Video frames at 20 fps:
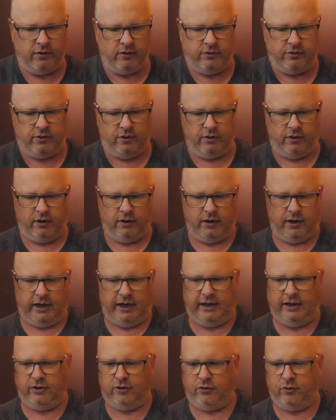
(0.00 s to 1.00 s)
so that
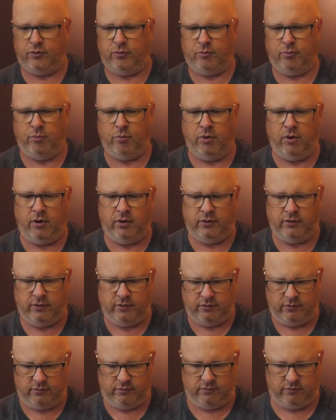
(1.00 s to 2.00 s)
each
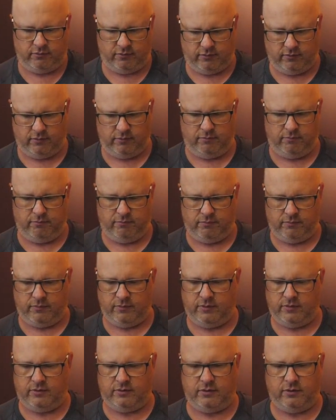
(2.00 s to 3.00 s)
one
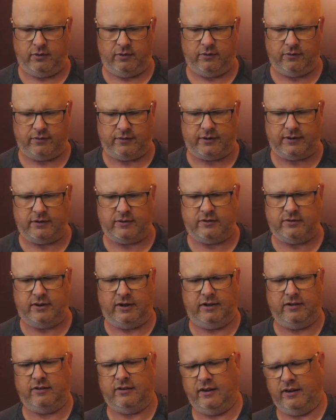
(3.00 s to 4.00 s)
sort of
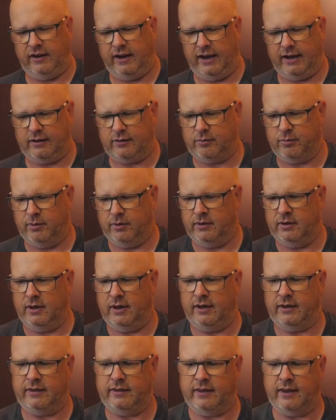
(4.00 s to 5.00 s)
sees the next one
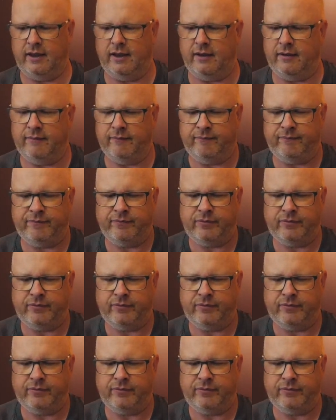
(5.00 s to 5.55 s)
like that,